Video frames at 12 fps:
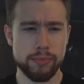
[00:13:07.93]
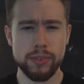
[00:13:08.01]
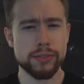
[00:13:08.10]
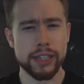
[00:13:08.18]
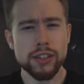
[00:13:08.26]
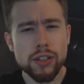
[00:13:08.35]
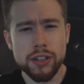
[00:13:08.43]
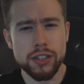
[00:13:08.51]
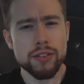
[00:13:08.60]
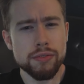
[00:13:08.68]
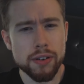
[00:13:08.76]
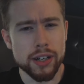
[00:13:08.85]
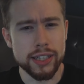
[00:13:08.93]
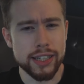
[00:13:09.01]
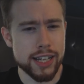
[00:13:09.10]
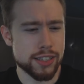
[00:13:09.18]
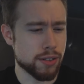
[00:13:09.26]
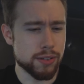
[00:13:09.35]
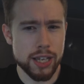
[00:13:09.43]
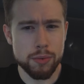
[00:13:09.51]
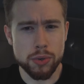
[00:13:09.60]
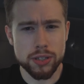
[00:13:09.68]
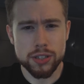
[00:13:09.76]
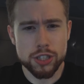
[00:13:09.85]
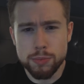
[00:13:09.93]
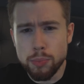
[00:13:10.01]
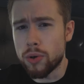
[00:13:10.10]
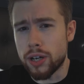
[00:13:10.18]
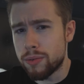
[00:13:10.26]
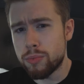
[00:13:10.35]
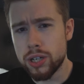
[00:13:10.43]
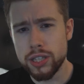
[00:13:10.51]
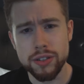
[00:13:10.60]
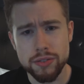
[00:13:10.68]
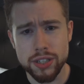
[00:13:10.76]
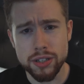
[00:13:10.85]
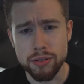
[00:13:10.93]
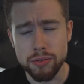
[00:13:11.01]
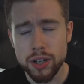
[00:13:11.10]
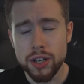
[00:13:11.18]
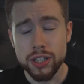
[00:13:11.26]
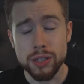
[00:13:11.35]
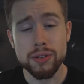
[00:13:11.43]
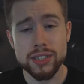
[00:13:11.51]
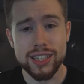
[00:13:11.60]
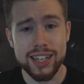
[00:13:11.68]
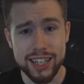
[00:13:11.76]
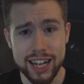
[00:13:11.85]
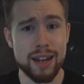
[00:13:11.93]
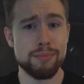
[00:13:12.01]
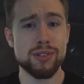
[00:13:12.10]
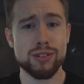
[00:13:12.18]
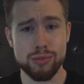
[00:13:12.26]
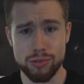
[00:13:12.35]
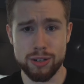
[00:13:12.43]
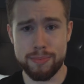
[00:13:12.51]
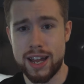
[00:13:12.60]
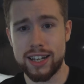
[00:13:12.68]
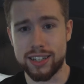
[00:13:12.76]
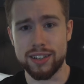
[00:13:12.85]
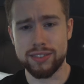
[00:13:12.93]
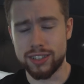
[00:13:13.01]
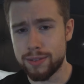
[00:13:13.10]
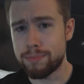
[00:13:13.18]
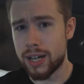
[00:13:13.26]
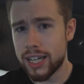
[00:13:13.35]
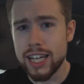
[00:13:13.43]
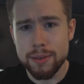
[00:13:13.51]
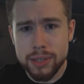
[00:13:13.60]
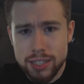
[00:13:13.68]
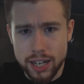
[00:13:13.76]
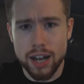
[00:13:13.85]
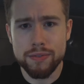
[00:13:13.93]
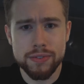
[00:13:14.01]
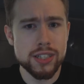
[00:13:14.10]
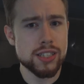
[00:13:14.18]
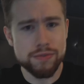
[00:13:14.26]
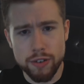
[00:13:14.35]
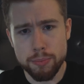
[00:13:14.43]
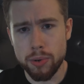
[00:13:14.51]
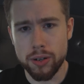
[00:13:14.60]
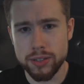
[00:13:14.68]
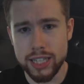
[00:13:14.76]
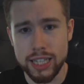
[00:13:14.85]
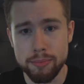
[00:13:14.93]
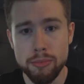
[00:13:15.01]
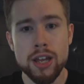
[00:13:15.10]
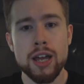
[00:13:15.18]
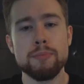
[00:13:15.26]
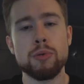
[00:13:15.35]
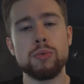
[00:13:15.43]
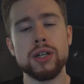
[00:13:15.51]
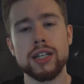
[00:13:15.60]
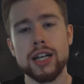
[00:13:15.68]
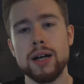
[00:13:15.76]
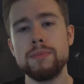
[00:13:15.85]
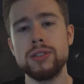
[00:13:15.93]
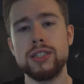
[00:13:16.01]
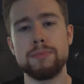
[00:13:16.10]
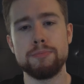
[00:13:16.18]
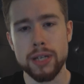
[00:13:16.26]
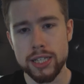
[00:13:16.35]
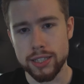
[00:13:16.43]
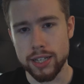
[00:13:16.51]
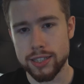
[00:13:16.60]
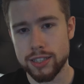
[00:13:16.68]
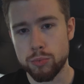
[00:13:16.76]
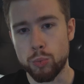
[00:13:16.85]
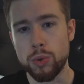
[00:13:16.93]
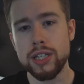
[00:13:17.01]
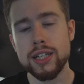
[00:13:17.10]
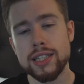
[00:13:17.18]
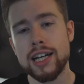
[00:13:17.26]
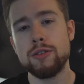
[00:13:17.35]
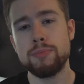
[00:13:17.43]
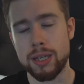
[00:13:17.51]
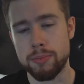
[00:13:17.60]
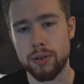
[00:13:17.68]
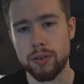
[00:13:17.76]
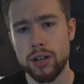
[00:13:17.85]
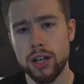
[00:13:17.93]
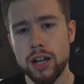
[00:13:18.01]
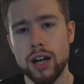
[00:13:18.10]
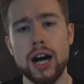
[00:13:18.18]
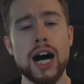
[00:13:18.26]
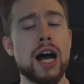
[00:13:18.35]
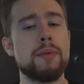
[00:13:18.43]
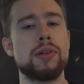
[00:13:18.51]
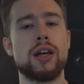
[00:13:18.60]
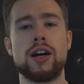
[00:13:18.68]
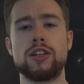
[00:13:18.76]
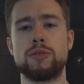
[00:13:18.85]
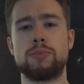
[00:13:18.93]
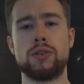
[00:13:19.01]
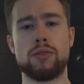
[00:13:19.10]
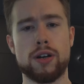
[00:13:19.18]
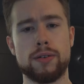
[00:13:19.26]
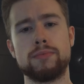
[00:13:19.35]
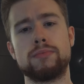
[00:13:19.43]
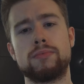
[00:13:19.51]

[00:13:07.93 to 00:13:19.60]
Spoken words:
No, they look at you funny and ask, okay, what sport and what do you do? You would say, I'm the quarterback of the Miami Dolphins football team. But when it comes to business, we could tell people, I'm an entrepreneur.